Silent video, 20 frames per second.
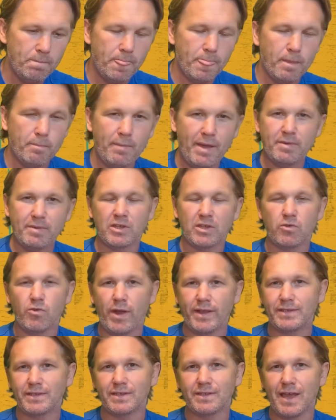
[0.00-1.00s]
maybe the
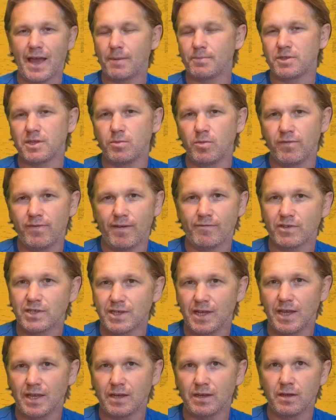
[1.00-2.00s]
greatest captain we've ever
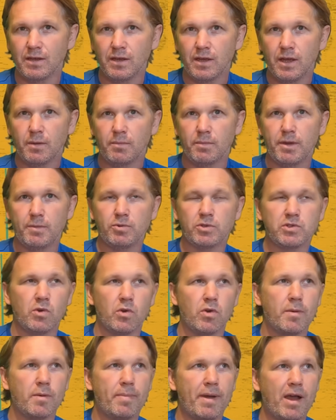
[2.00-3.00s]
seen, People
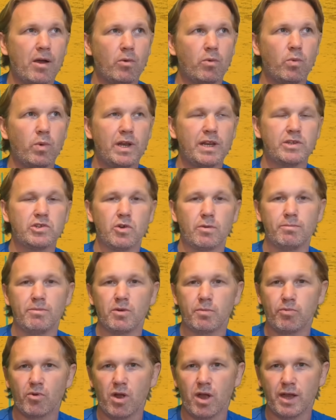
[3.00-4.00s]
talk about Willie John
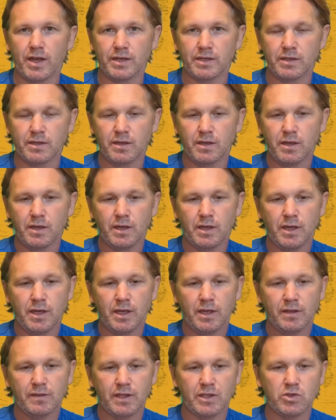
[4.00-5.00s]
McBride.
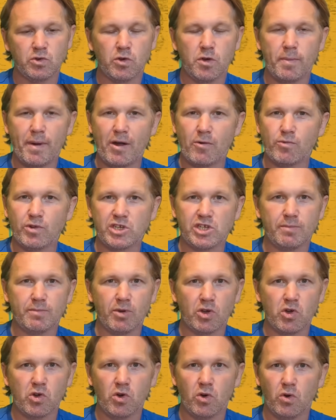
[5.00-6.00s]
They talk about Richie
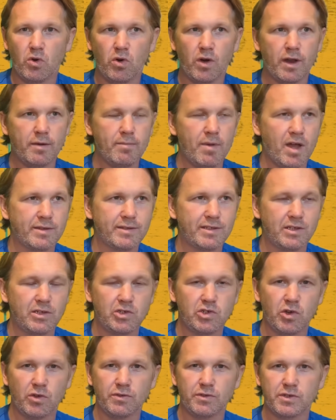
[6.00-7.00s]
McCaw and Martin
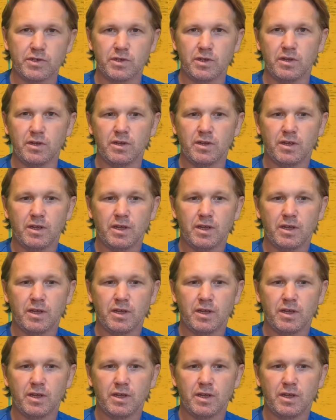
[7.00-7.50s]
Johnson.